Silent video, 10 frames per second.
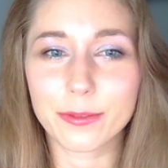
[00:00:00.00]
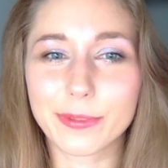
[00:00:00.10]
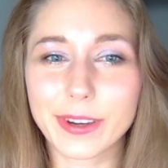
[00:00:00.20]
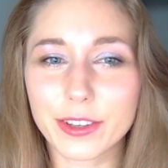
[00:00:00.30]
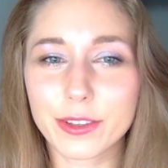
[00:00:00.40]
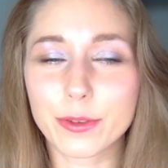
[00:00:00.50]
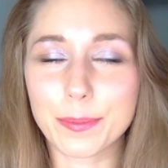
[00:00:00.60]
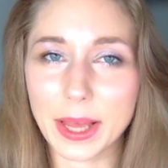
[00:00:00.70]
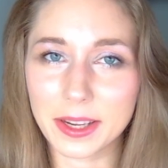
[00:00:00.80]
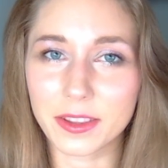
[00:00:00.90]
very
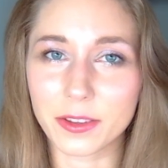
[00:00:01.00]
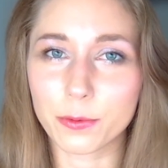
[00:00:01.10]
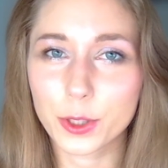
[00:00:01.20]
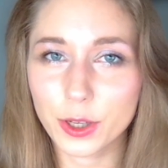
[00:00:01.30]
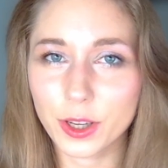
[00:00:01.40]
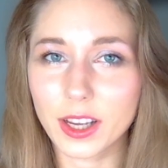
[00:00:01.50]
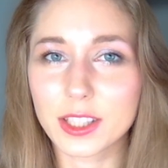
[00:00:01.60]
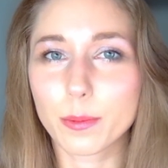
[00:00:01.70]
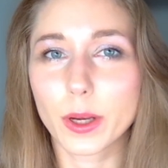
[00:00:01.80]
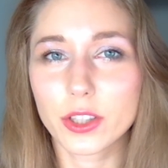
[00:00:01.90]
repetitive work,
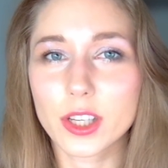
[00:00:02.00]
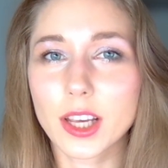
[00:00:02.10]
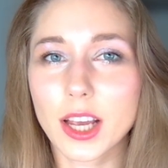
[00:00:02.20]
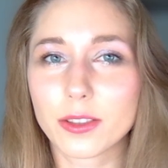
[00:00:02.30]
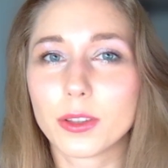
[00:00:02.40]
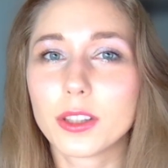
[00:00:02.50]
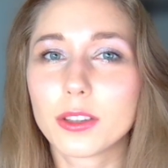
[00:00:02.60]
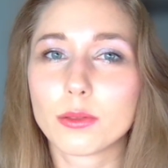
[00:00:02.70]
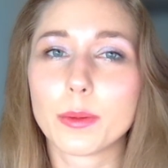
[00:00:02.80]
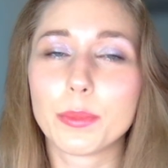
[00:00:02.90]
especially as you need
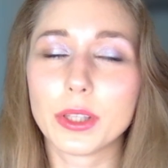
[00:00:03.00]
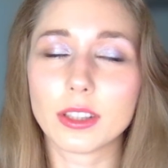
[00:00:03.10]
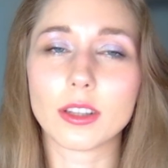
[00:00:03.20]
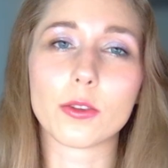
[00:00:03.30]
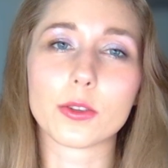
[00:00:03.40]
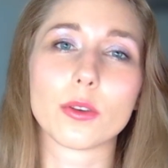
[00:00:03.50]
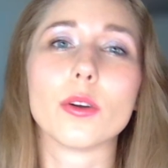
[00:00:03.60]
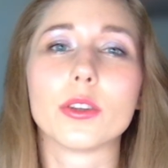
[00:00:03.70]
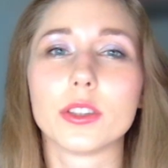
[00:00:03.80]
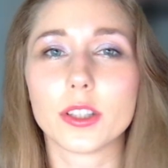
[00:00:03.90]
to repeat it also
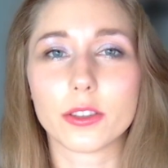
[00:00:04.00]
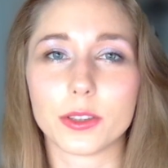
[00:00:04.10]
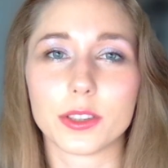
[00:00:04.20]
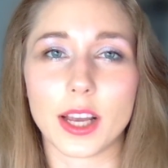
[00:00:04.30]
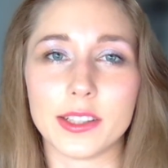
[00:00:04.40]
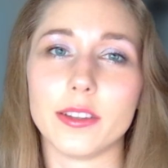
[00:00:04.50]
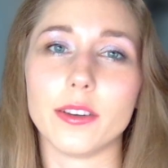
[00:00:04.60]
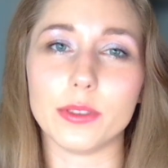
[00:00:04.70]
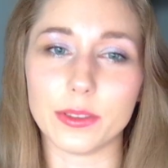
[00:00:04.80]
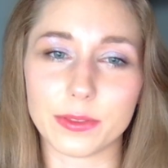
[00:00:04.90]
on the other side
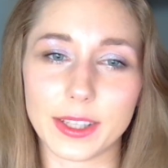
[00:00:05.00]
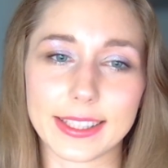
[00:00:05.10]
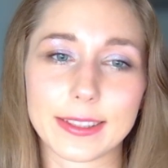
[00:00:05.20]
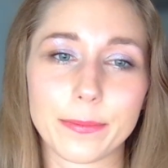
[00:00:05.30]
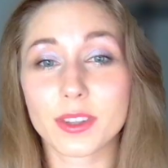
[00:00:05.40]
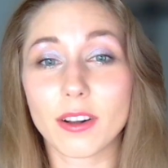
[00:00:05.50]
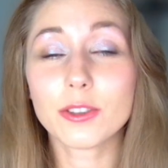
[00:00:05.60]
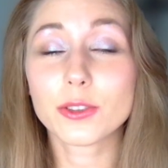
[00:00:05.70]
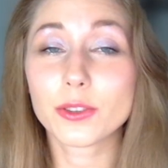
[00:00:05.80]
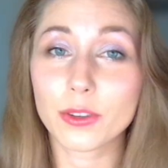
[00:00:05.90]
of the face.
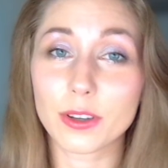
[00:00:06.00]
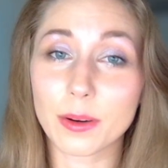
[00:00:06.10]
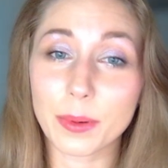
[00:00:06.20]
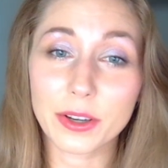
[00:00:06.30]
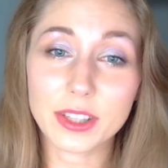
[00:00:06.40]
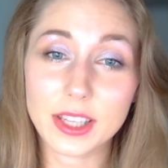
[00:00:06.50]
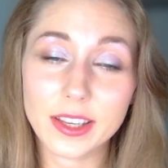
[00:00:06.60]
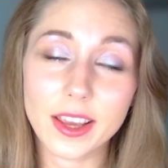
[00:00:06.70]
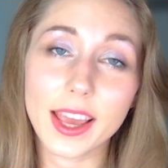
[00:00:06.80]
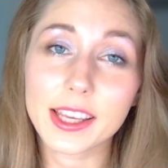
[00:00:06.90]
Also,
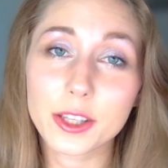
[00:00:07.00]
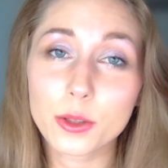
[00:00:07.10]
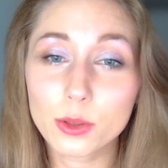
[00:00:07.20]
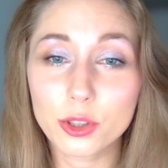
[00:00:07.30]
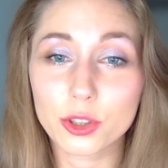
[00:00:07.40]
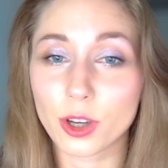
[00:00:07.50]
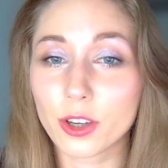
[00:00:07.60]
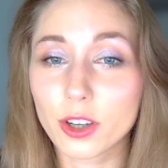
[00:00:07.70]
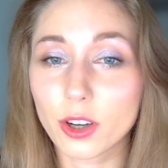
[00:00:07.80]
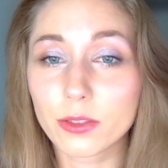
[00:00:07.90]
apparently a huge
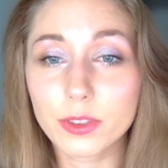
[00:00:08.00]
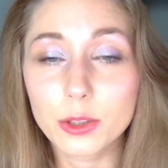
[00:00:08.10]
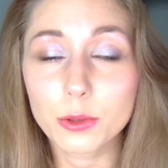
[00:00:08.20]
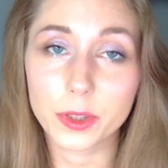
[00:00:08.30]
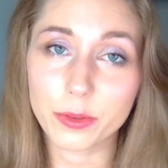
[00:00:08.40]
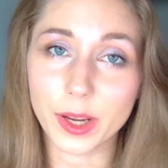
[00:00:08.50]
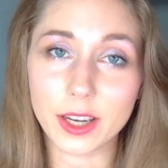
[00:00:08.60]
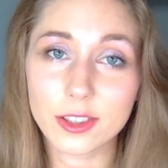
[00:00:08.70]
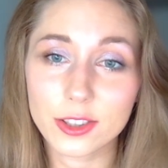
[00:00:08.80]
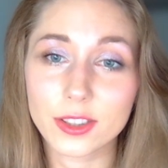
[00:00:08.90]
chunk of VTuber
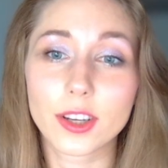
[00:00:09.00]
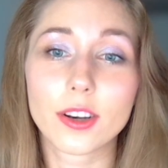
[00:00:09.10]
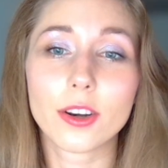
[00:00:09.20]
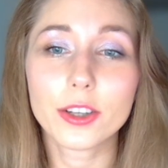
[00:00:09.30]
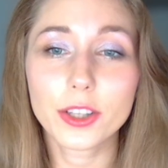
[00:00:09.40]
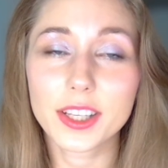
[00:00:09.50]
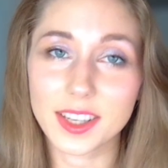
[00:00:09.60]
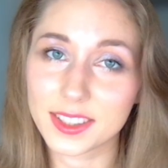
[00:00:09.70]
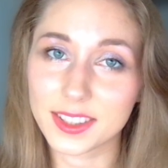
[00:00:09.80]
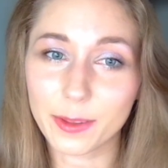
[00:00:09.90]
creators learn this
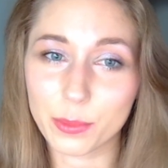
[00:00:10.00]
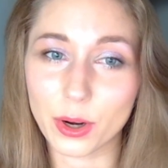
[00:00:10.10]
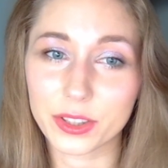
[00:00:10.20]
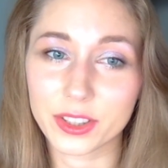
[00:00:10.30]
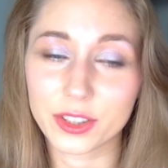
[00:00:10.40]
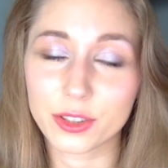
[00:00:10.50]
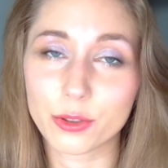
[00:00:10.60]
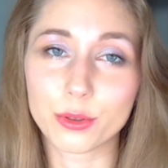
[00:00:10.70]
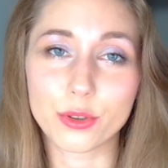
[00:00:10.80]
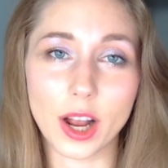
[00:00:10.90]
exact process
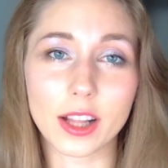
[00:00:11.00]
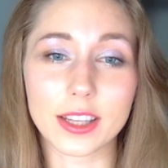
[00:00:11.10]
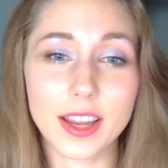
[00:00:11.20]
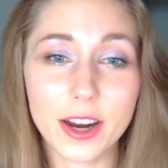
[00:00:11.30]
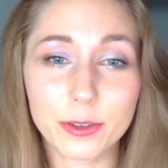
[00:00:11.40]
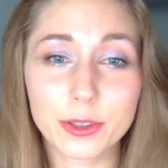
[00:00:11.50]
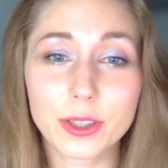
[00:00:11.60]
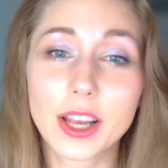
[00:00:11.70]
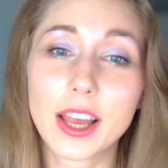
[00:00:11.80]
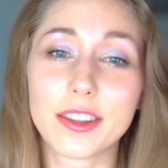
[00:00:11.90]
through trial and error.
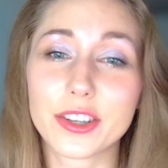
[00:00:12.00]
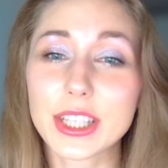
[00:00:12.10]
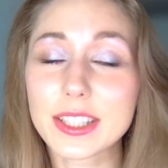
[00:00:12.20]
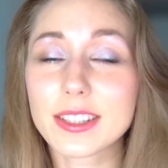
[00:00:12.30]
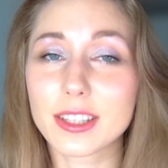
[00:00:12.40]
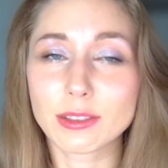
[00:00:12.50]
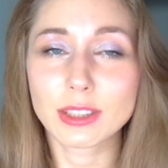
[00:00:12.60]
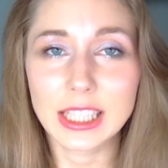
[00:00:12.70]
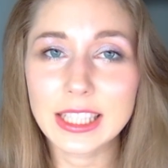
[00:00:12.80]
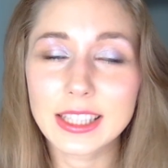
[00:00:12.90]
There isn't some
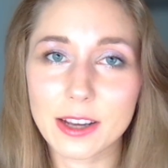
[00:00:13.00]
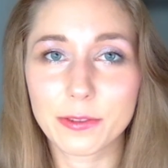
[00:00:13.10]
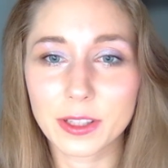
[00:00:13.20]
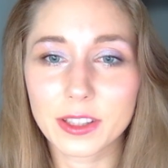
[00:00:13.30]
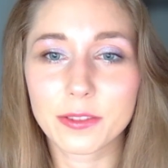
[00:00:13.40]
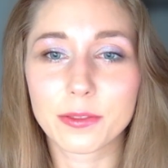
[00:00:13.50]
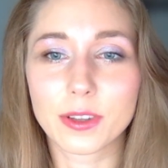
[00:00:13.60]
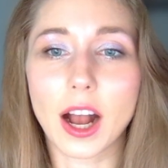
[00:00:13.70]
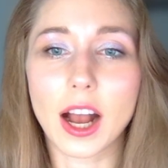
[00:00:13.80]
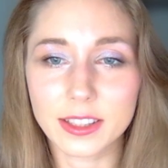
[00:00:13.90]
clean, definitive
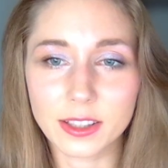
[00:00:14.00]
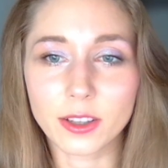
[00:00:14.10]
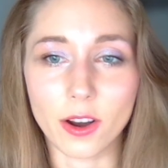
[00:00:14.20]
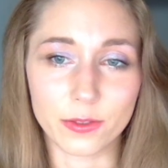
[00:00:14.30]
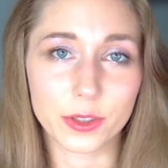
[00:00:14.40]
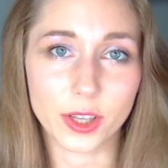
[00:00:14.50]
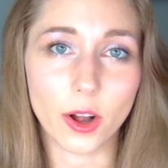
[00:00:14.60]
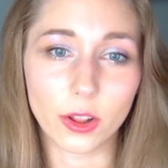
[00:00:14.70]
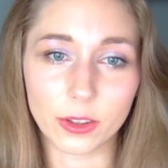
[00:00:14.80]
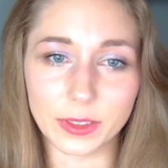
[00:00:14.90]
guide that covers
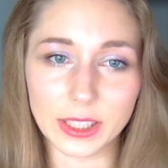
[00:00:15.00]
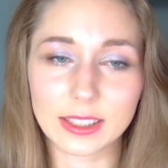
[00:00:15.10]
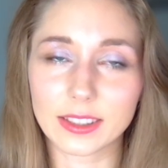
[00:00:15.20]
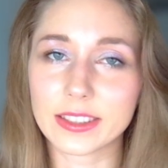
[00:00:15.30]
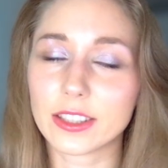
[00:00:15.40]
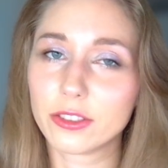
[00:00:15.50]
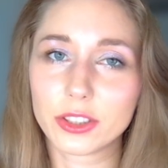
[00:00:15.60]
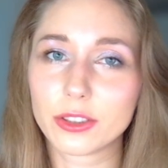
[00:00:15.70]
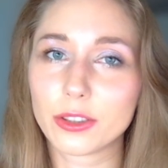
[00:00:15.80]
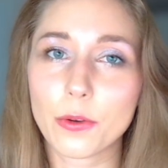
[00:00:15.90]
all of it, and there
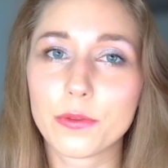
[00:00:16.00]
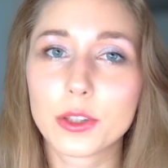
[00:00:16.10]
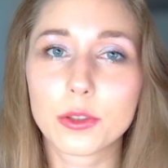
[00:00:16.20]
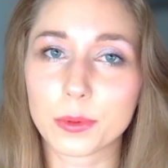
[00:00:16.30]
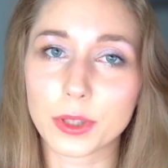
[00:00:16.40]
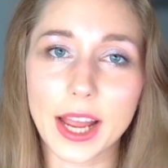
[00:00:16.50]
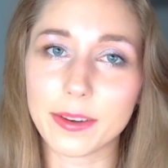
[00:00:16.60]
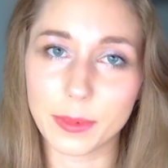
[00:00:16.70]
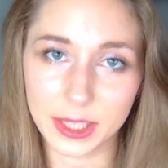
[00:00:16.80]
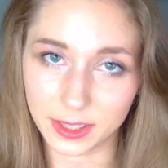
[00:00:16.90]
is no VTuber
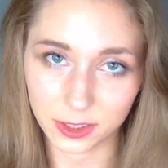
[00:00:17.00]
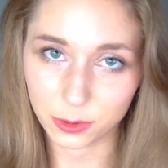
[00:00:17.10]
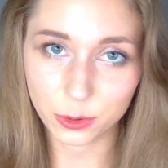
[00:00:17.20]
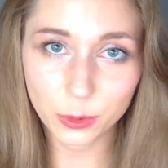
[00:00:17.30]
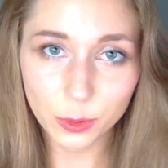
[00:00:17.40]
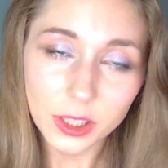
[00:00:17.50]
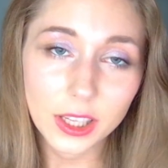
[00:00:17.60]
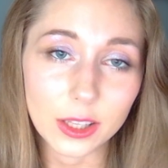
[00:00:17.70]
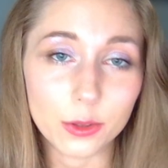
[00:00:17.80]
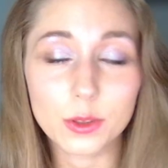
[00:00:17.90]
animating school.
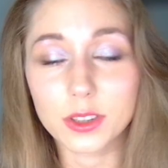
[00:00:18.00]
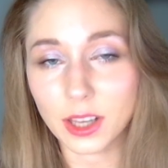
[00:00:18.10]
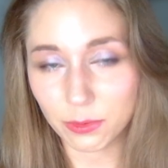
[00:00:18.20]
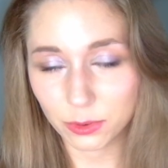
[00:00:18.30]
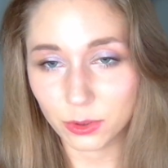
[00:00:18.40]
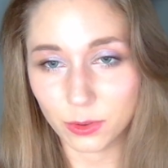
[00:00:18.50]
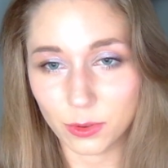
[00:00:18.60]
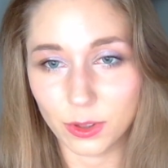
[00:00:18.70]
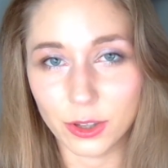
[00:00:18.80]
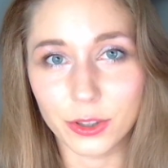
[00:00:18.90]
You just have to
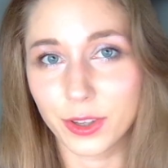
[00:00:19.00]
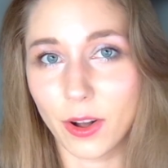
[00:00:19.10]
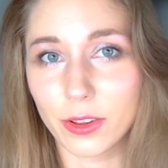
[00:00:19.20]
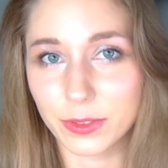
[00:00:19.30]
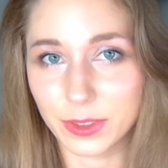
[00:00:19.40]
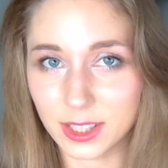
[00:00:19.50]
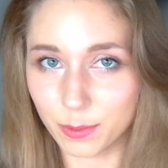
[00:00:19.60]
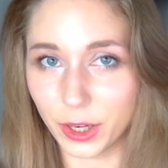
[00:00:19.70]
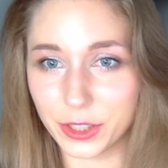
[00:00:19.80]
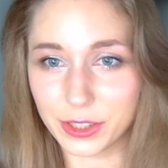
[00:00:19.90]
learn all of this
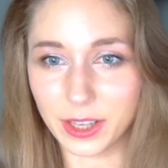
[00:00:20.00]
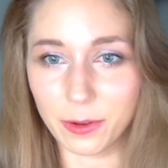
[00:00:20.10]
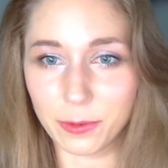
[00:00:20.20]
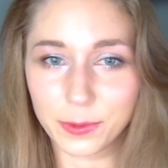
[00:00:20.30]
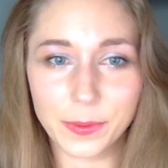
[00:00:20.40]
by yourself.